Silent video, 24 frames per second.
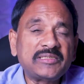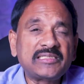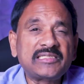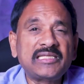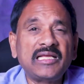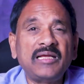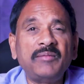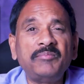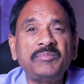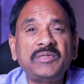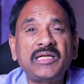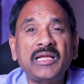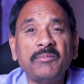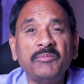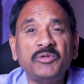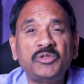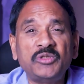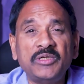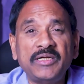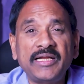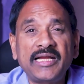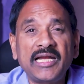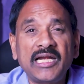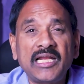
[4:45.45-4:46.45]
same time you
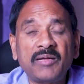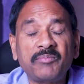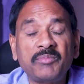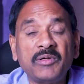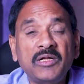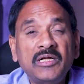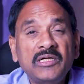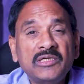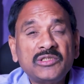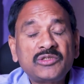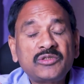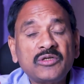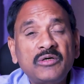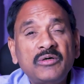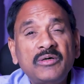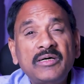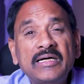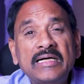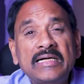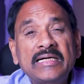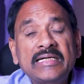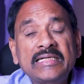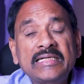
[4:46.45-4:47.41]
should get up. So